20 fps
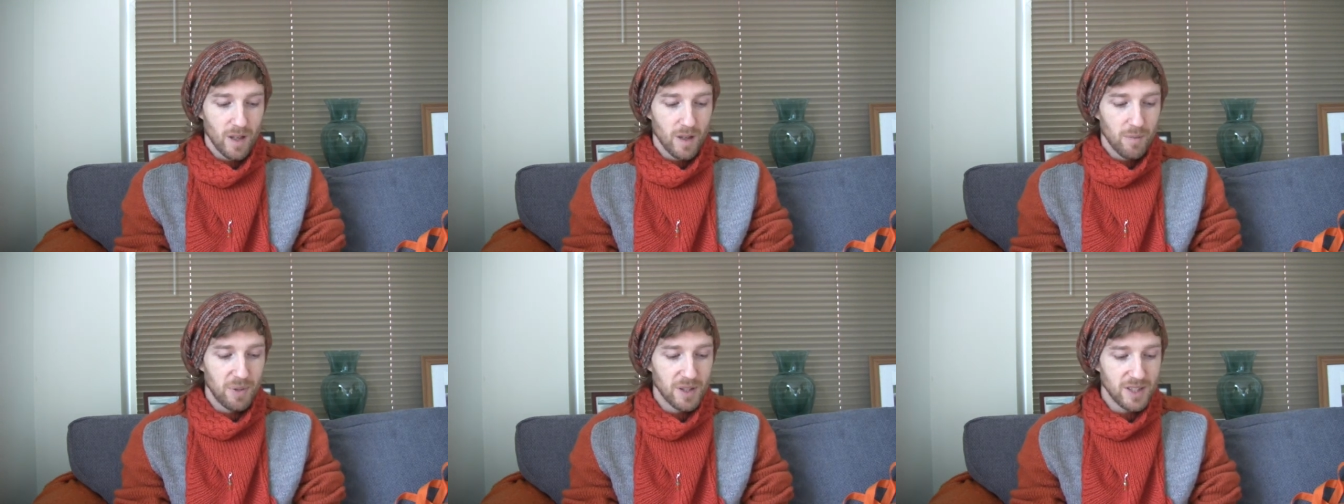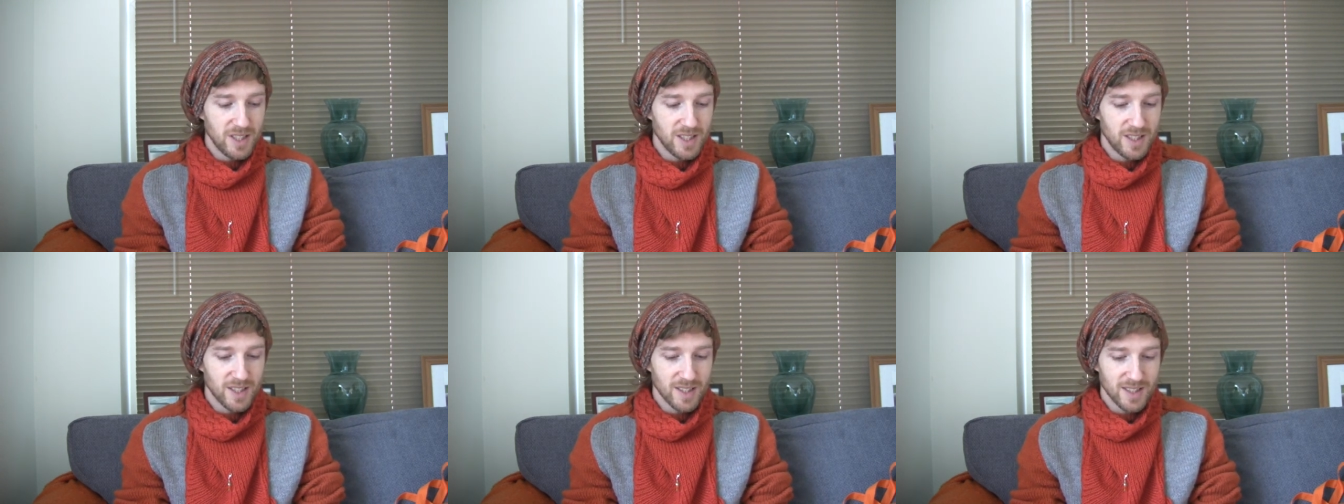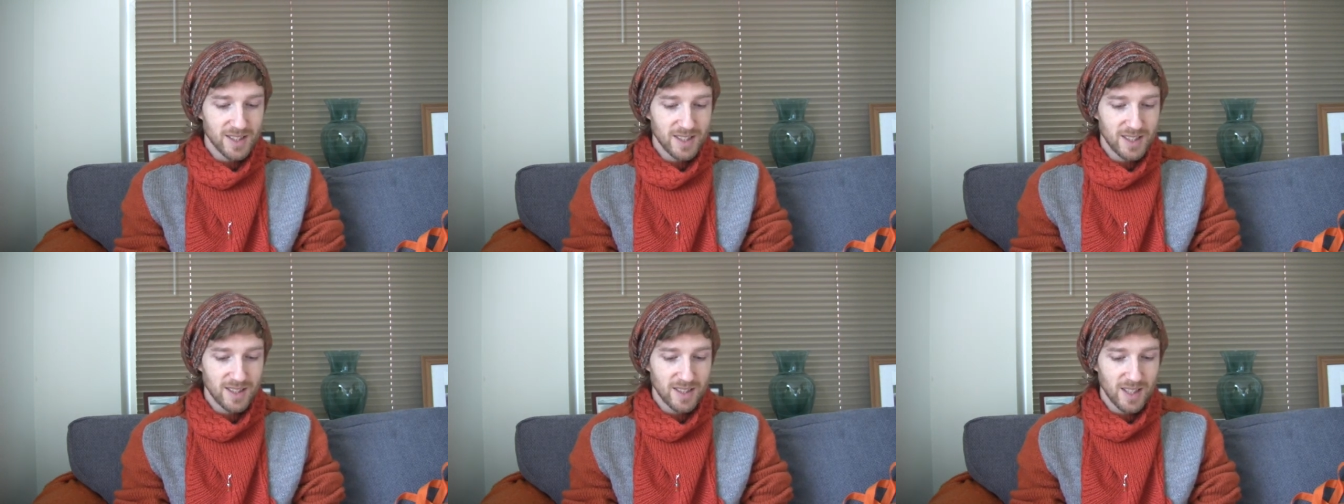But she
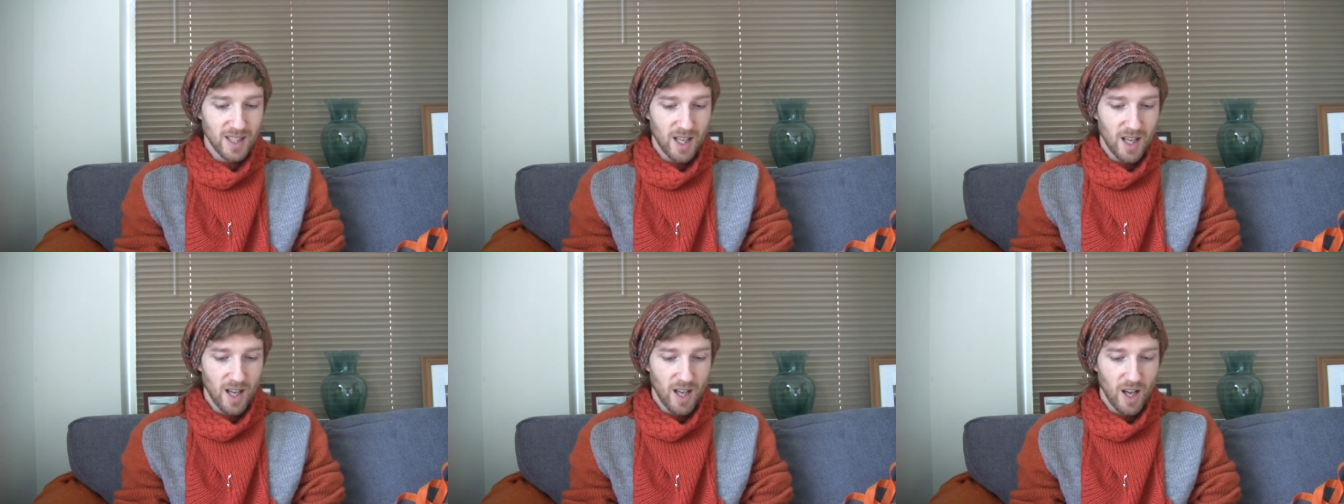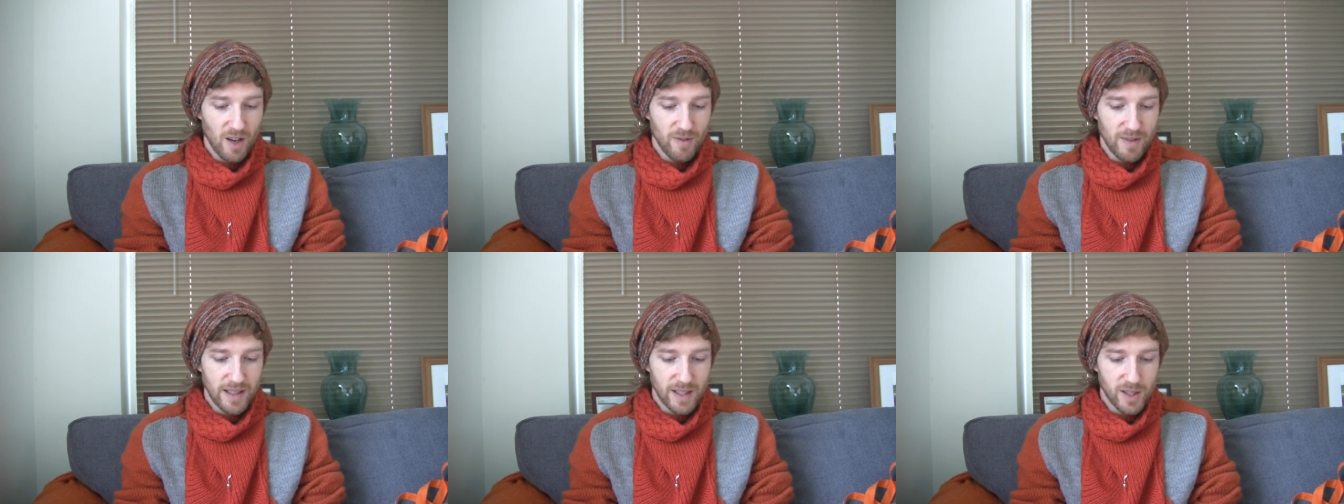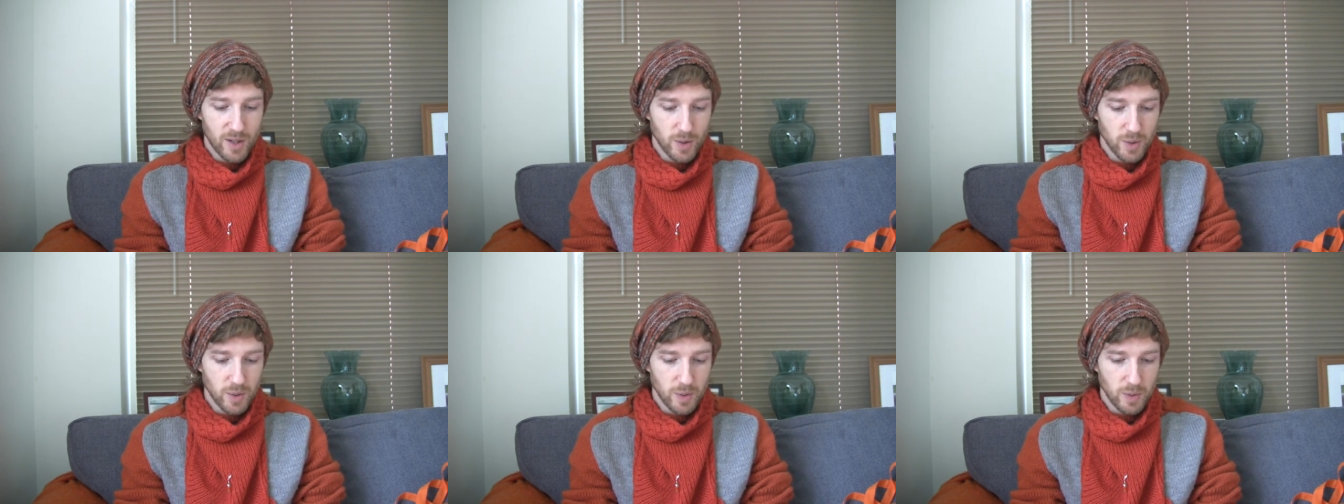does a really
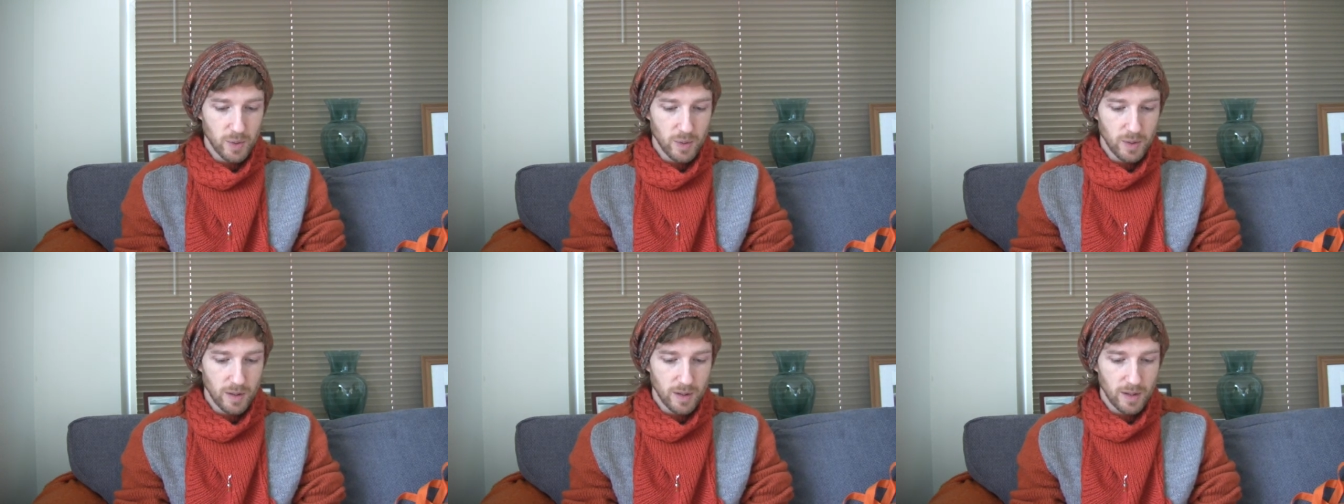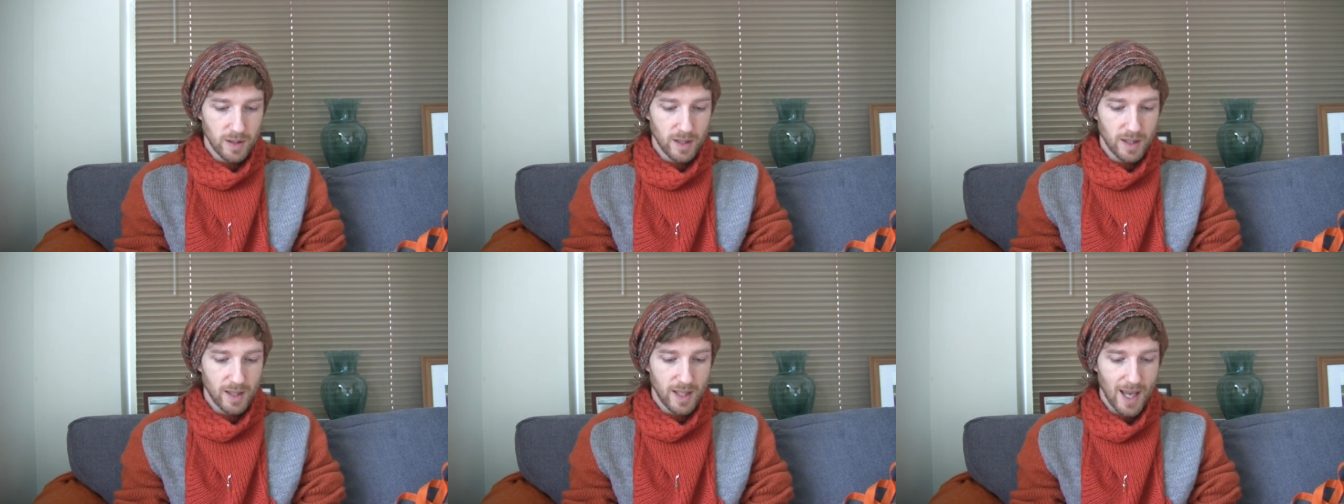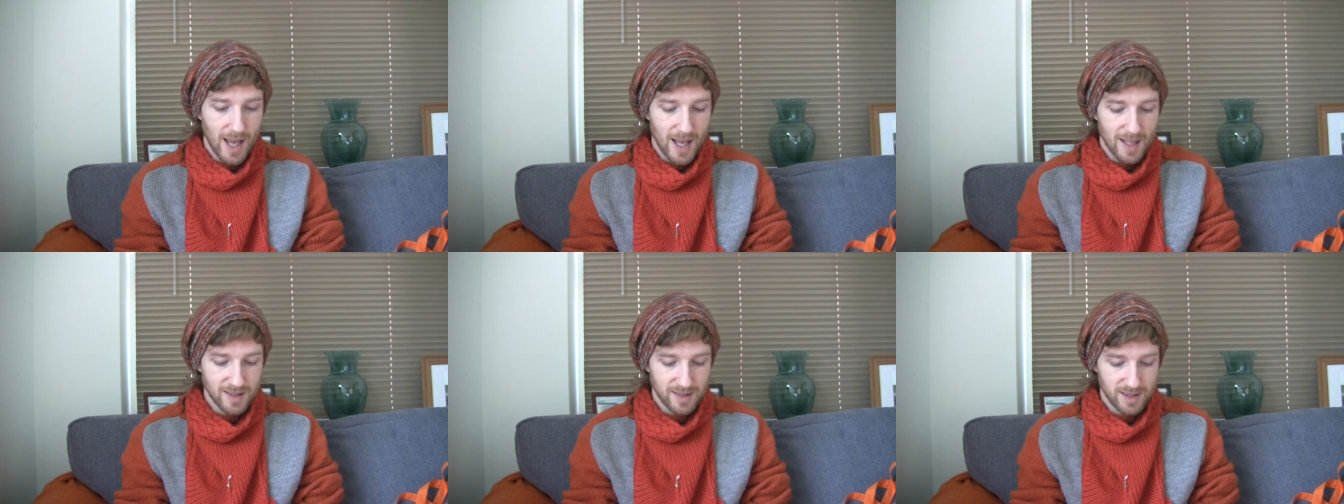cool
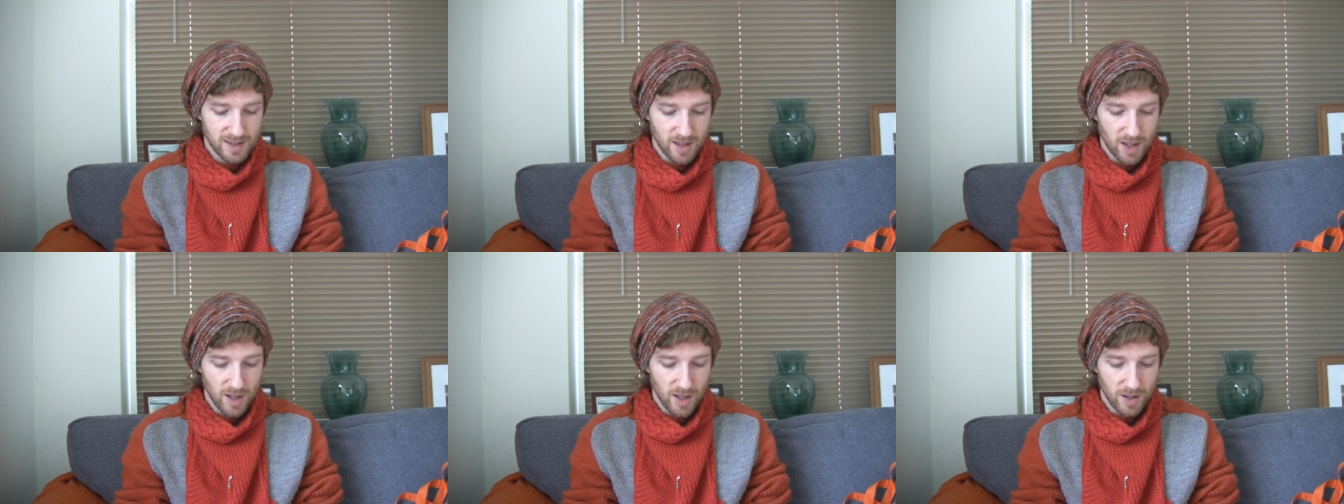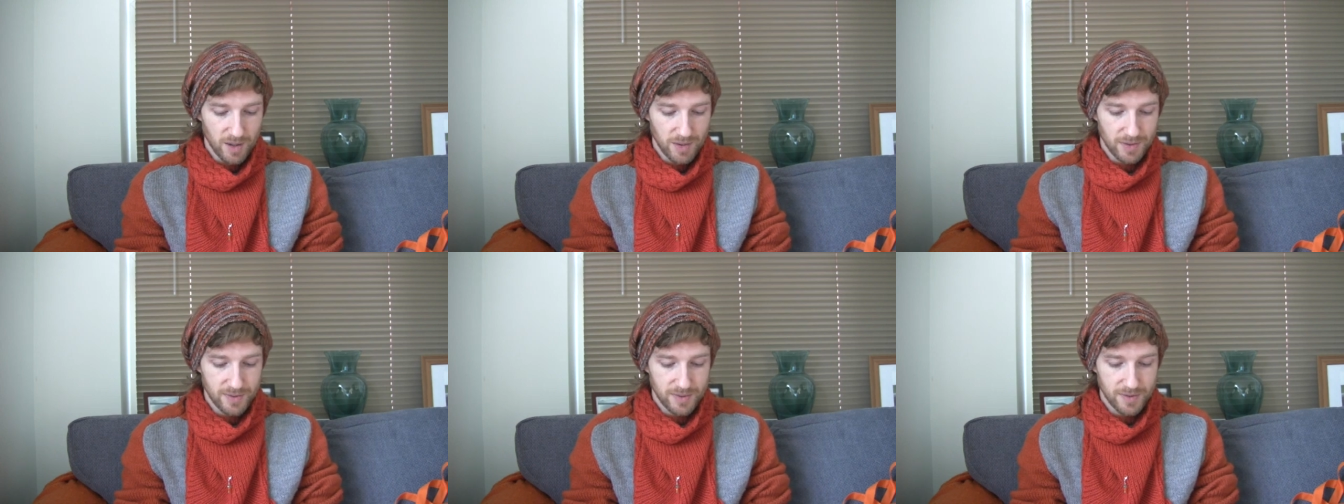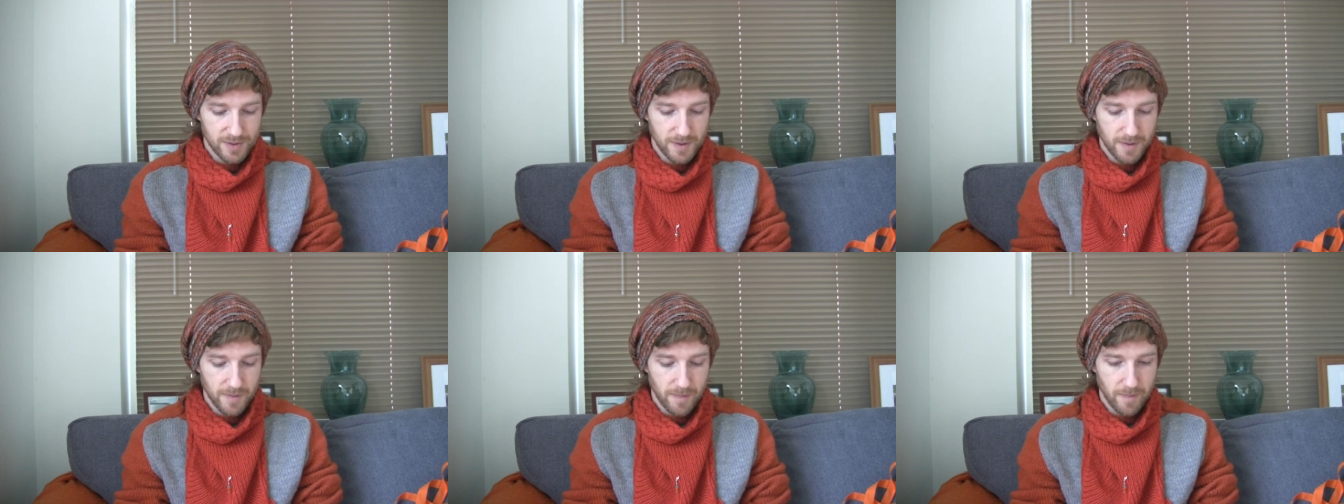cast off,